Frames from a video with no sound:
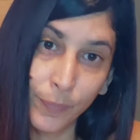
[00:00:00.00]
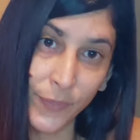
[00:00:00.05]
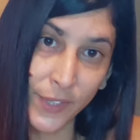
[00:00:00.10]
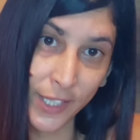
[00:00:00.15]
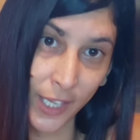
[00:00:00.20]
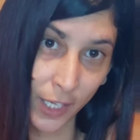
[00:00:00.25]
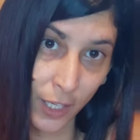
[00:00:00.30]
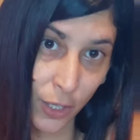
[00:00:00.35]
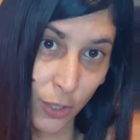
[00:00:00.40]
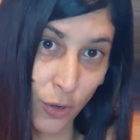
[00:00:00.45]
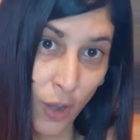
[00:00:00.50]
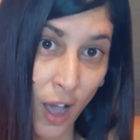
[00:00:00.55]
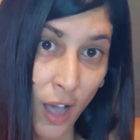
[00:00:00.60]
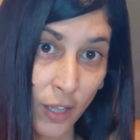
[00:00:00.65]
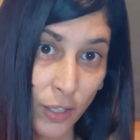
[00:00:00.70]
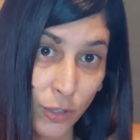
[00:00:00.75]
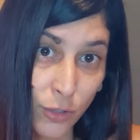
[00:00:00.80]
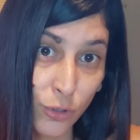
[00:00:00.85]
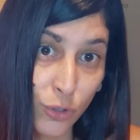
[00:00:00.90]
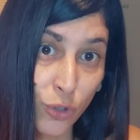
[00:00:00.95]
take your
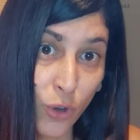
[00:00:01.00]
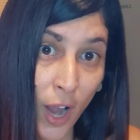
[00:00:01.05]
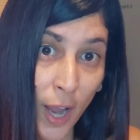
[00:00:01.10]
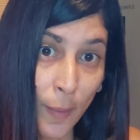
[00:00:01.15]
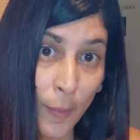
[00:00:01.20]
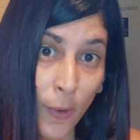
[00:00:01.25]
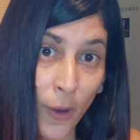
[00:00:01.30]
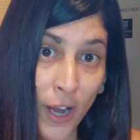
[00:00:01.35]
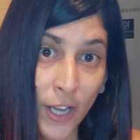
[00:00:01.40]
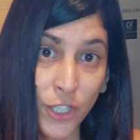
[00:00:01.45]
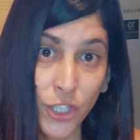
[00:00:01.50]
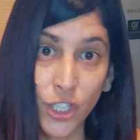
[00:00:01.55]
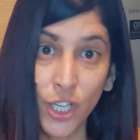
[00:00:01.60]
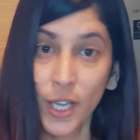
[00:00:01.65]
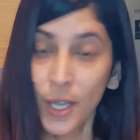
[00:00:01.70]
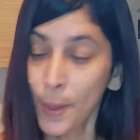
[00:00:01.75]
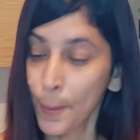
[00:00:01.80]
to dry brush